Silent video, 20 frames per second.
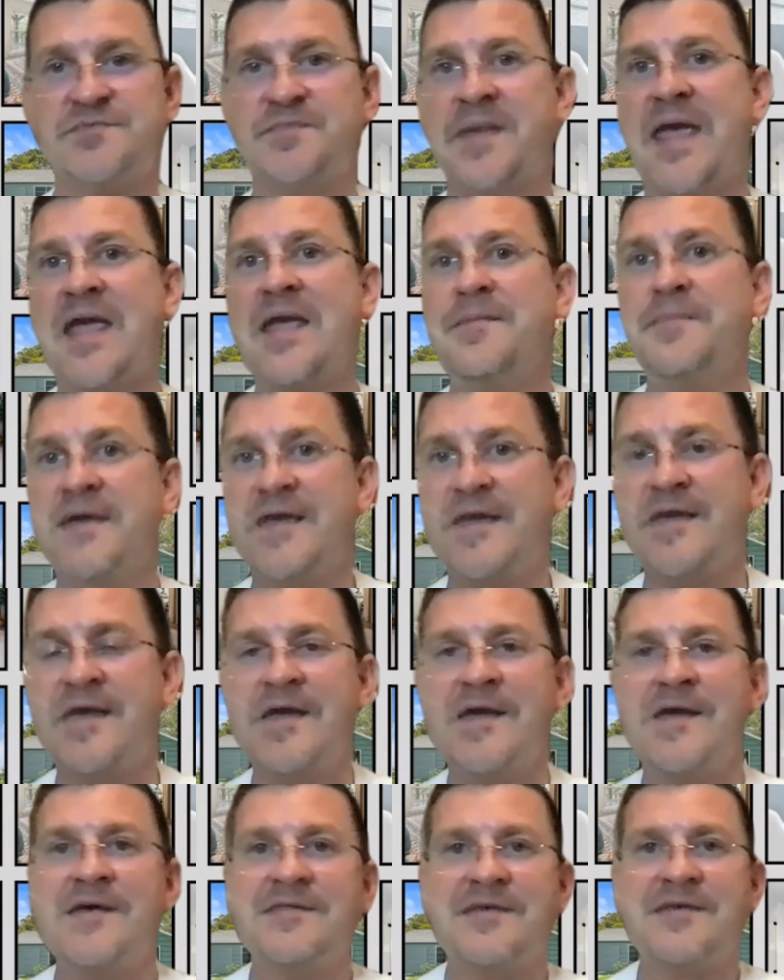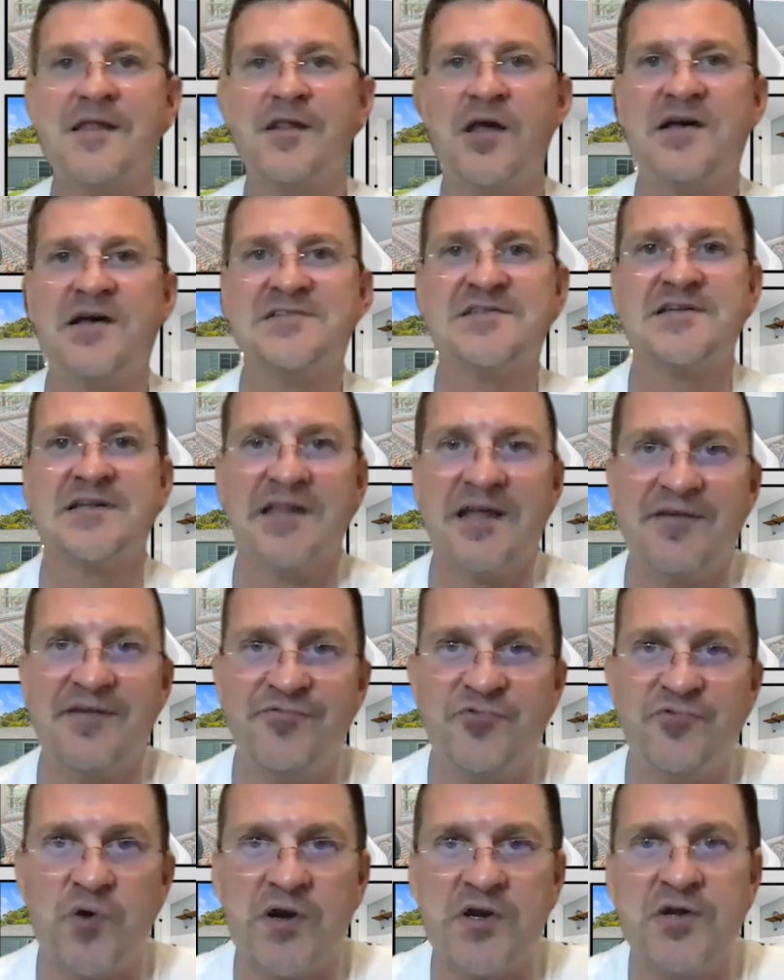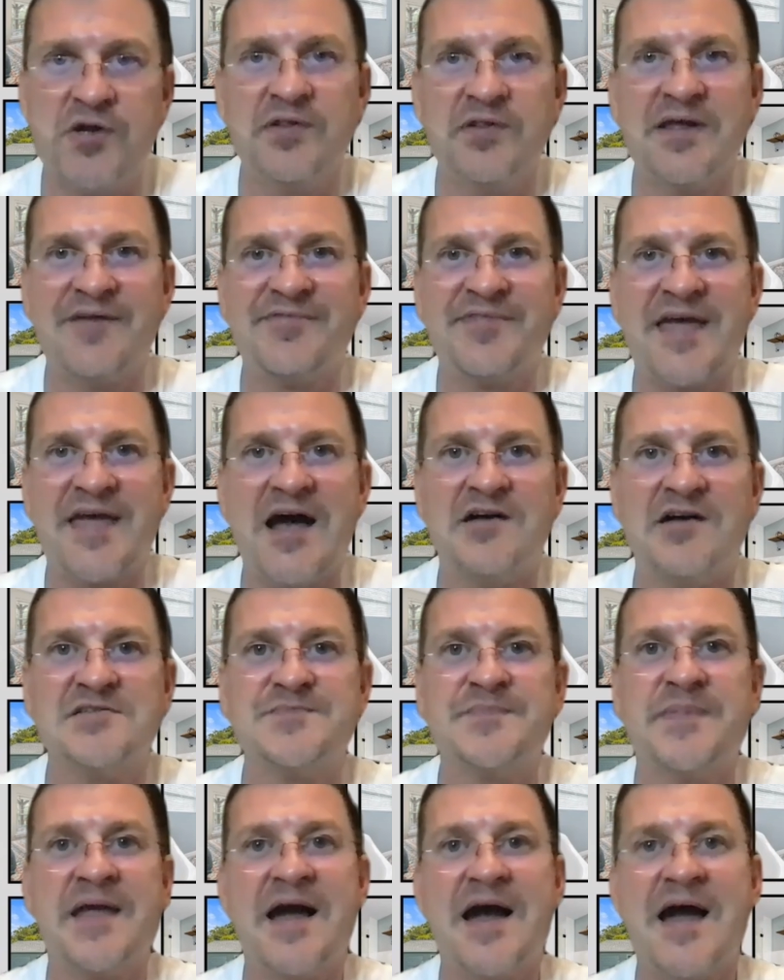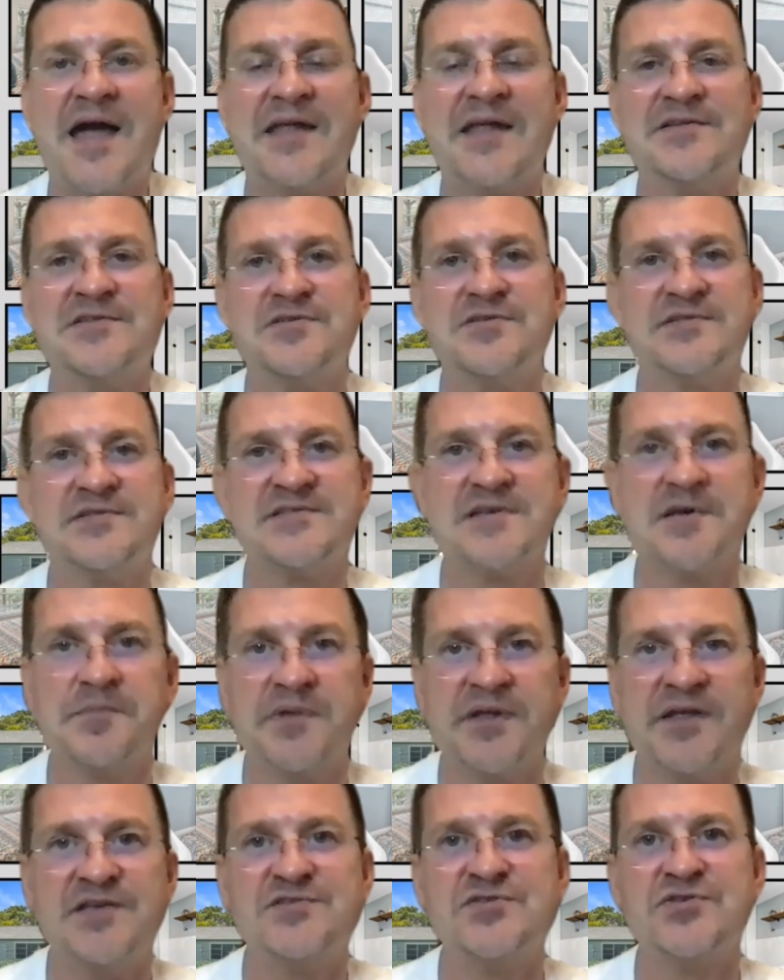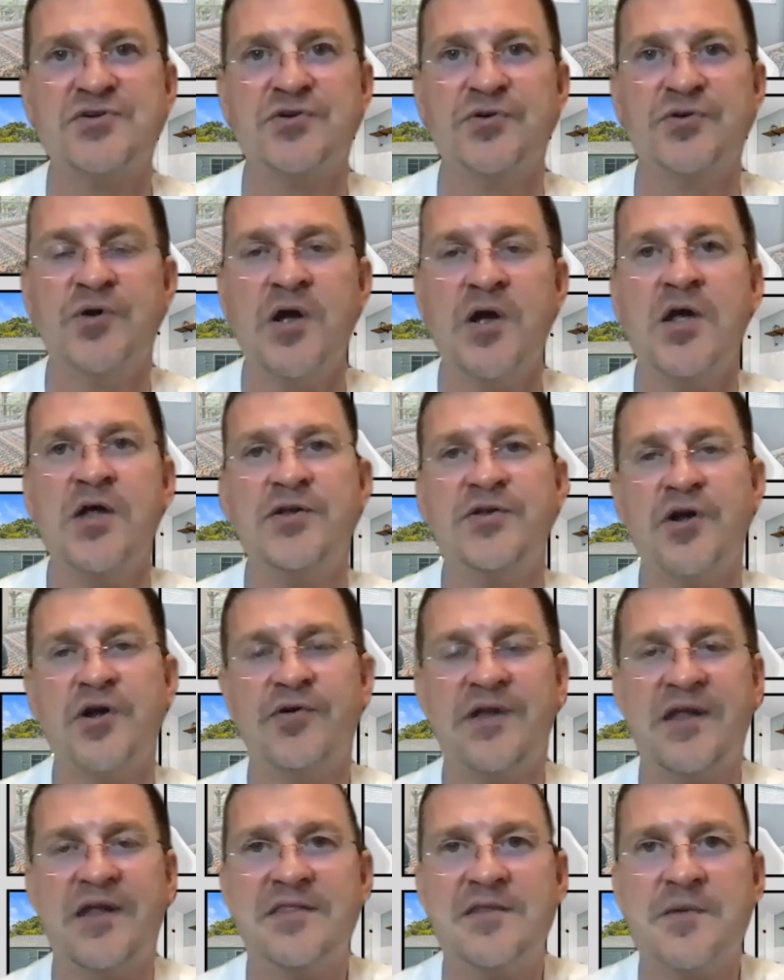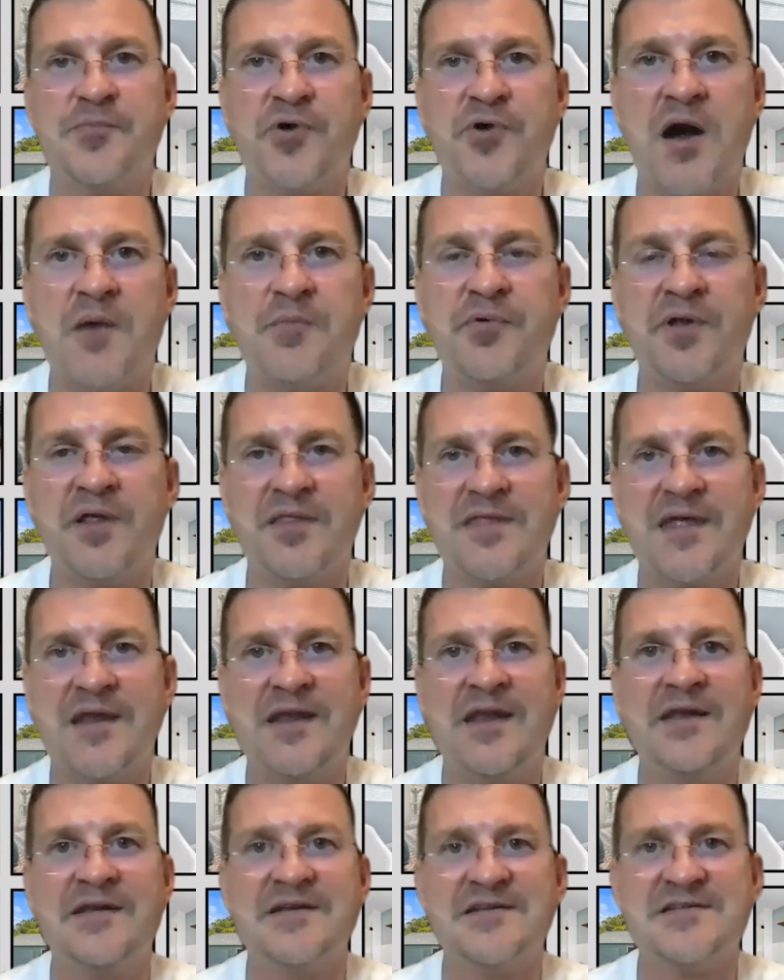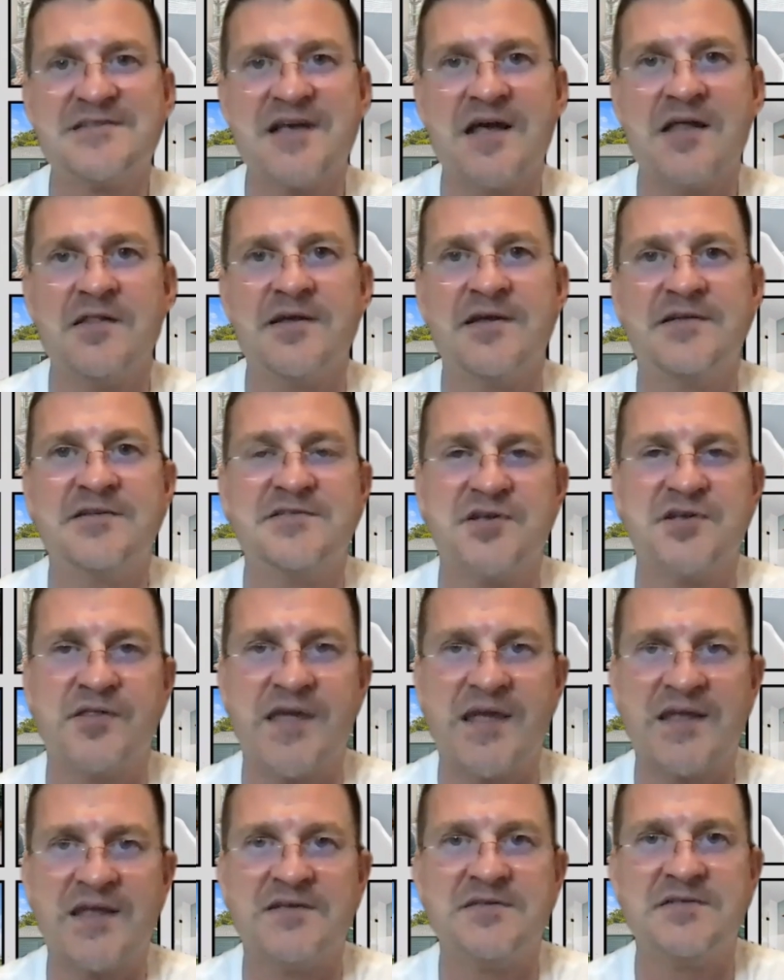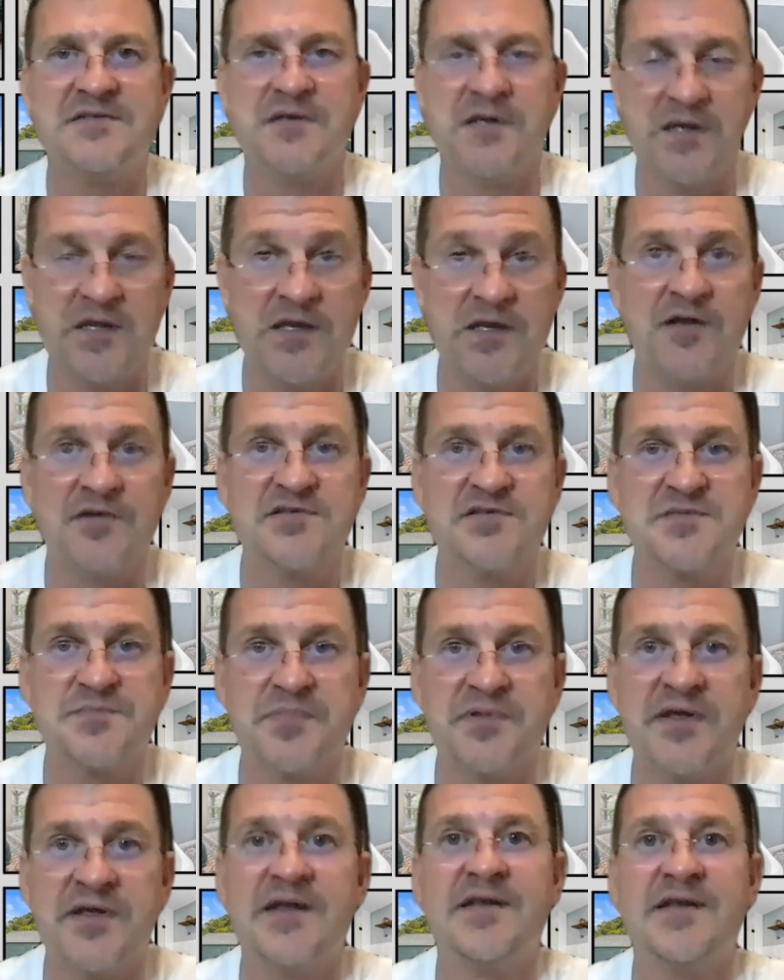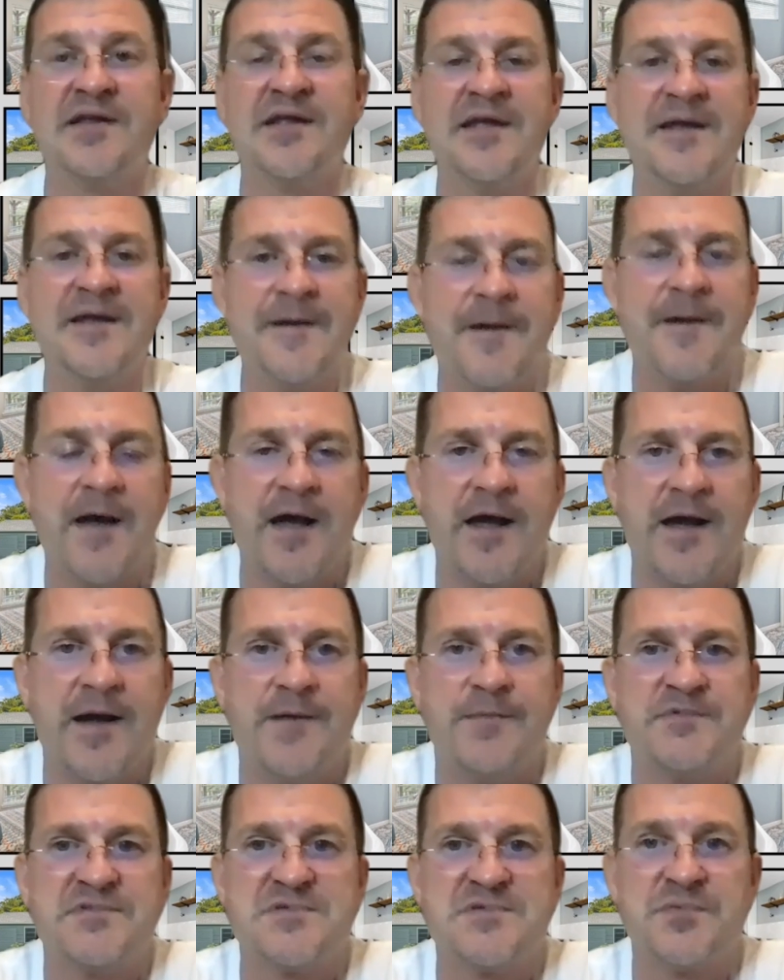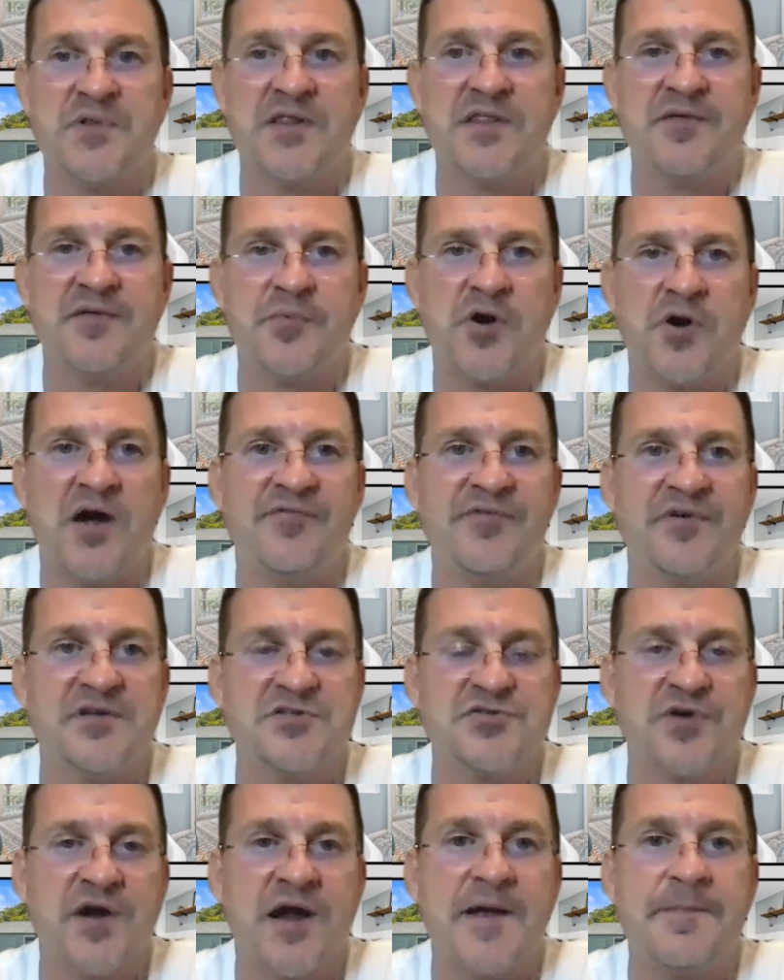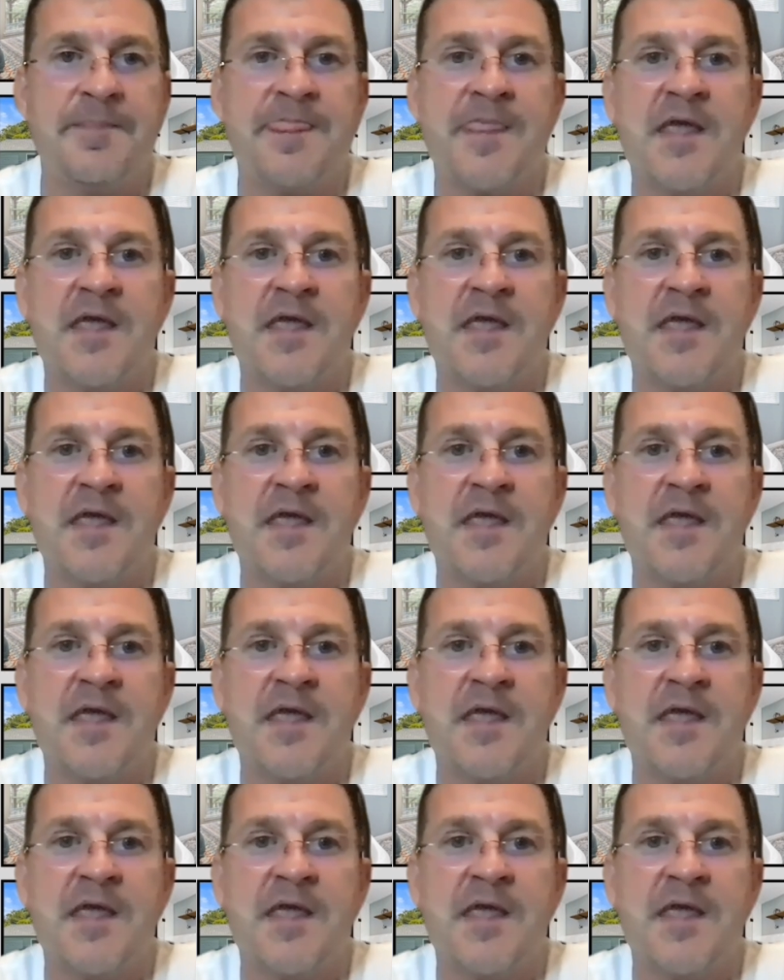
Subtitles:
Maybe they lost a loved one who left the house behind to siblings who don't need the property and they need to sell it so they can, split the profits, right?